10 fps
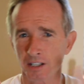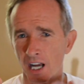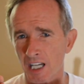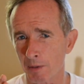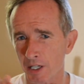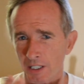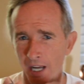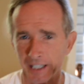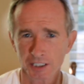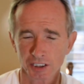a documented
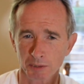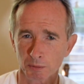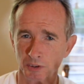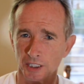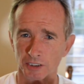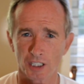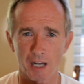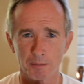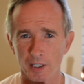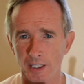96%
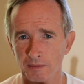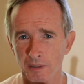stop rate.